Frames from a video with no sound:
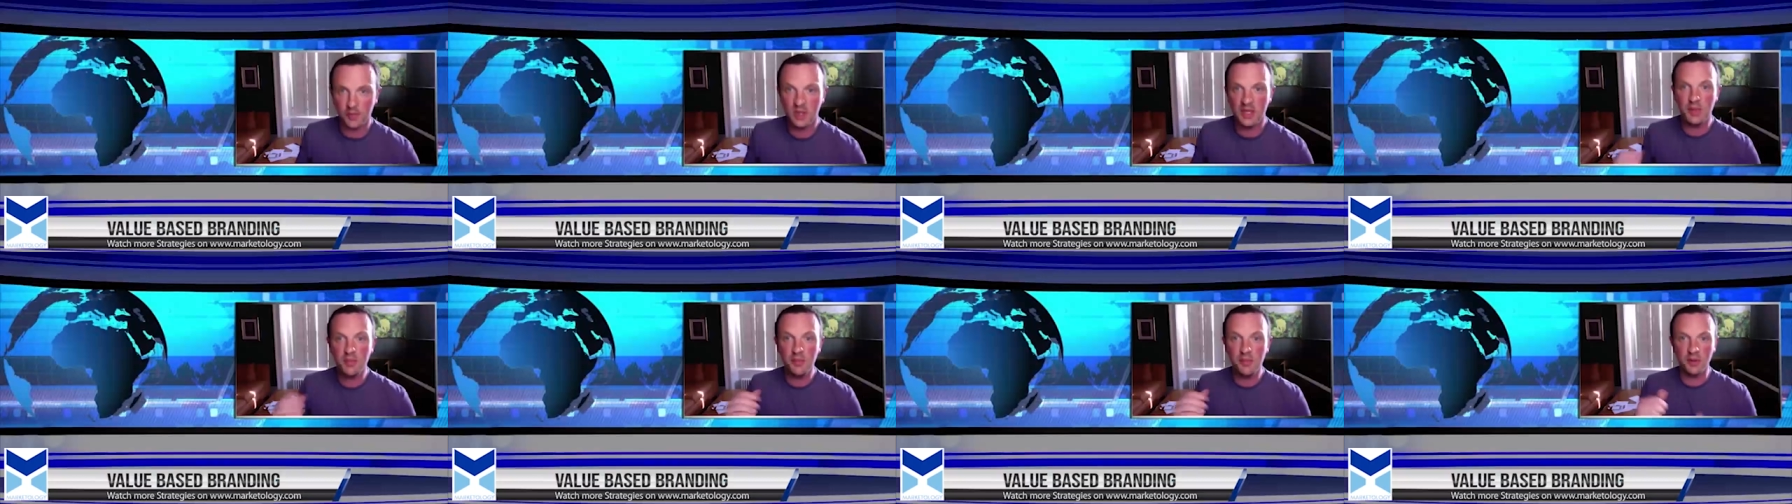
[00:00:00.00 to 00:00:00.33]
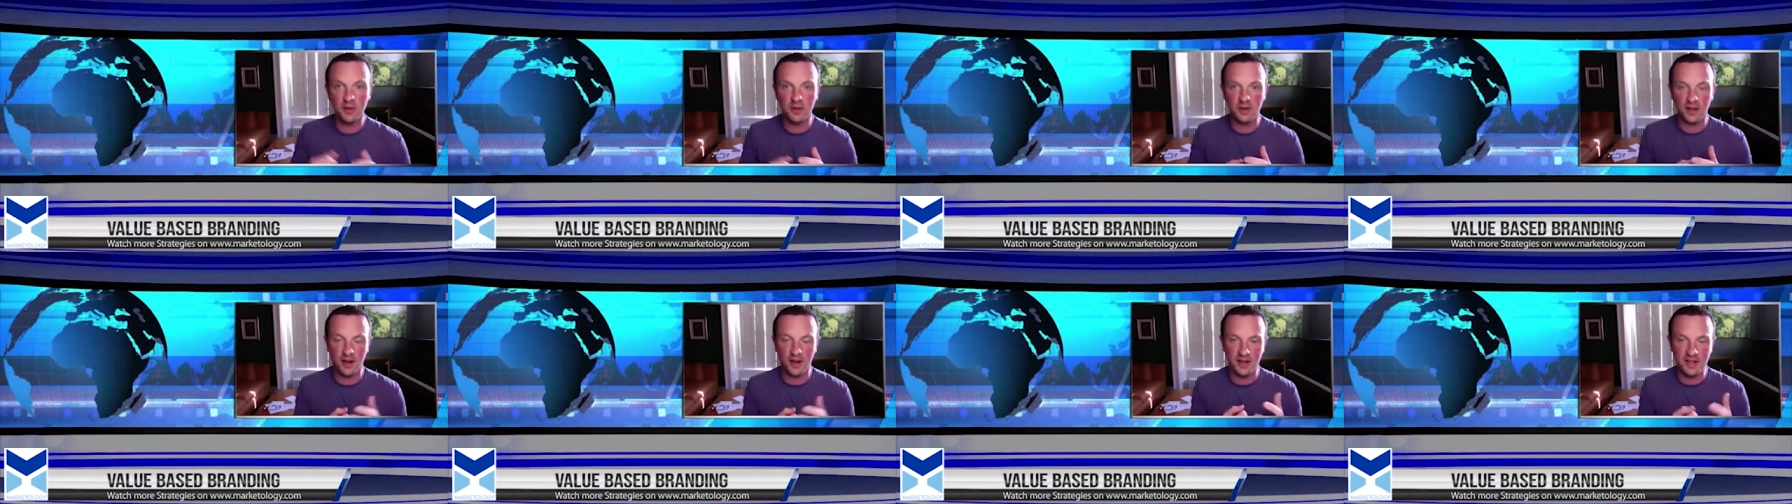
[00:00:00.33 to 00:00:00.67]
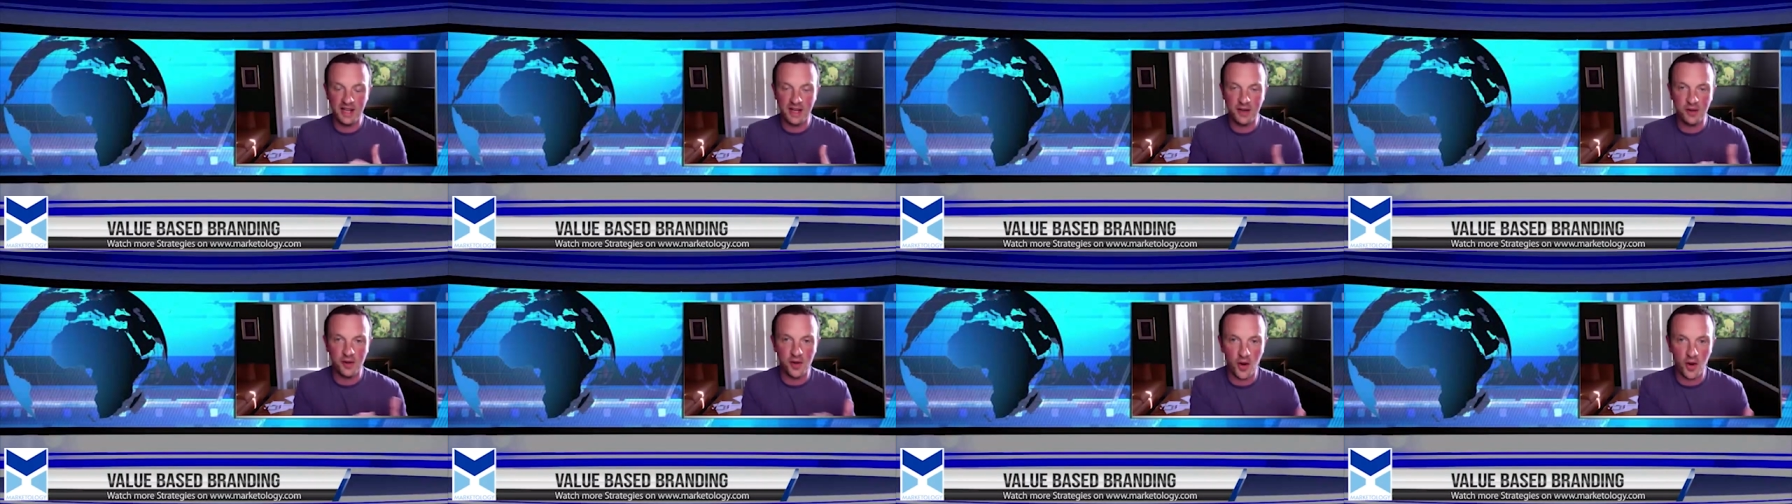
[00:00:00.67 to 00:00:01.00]
People are
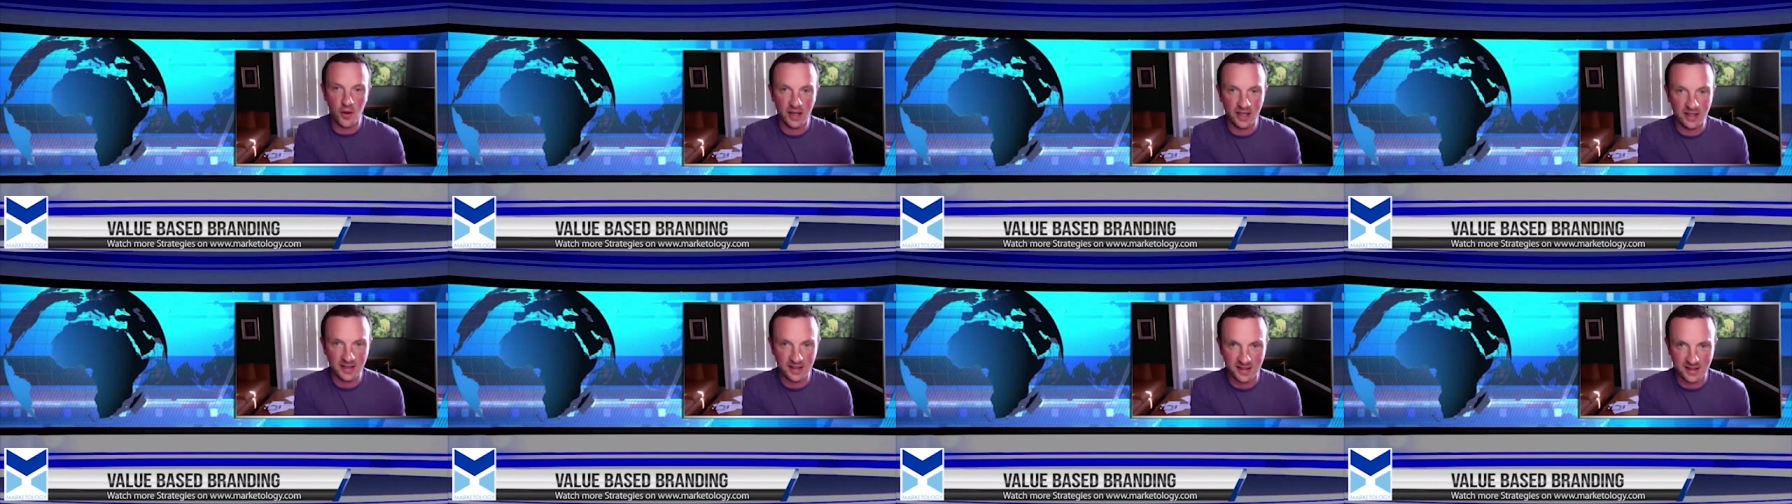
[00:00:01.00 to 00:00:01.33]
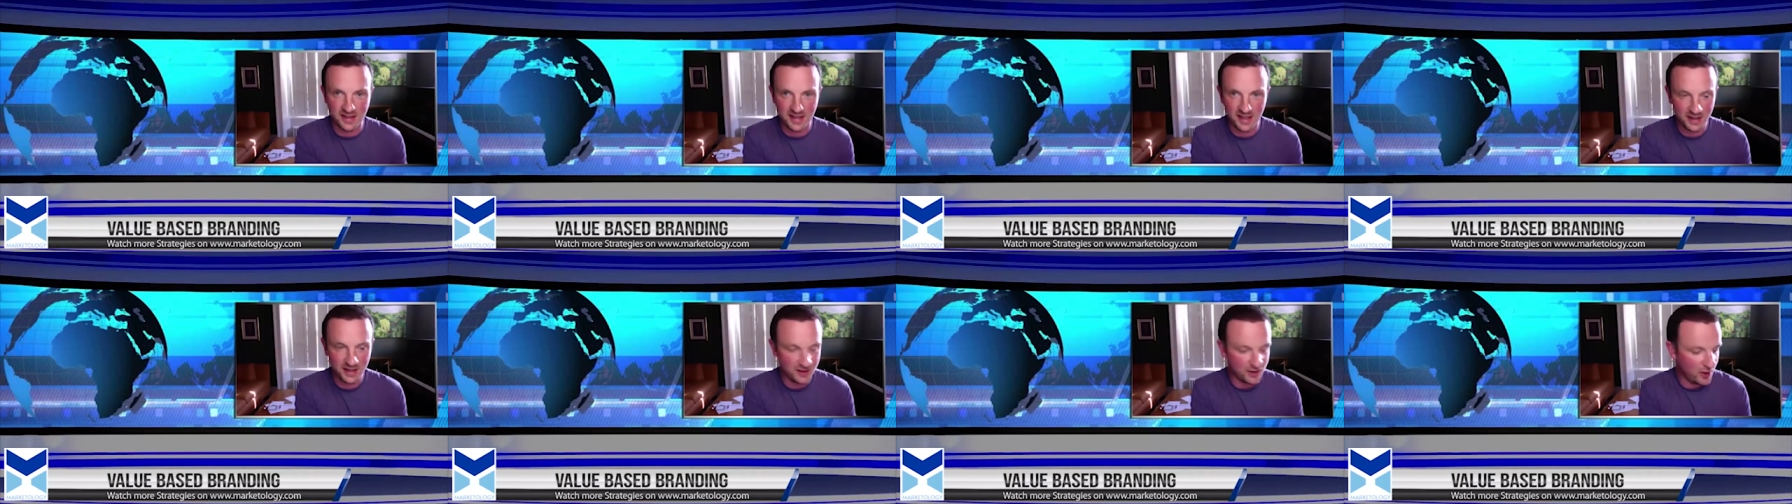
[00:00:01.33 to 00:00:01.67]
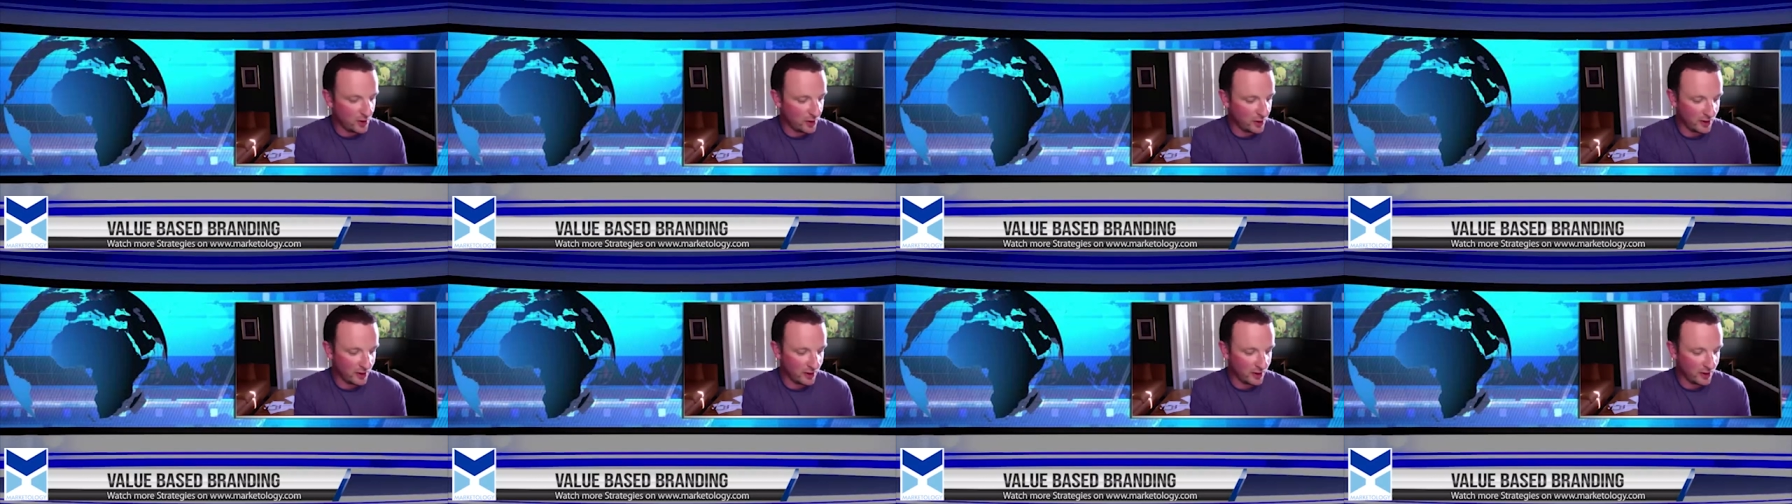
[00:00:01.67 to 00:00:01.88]
now going into TikTok,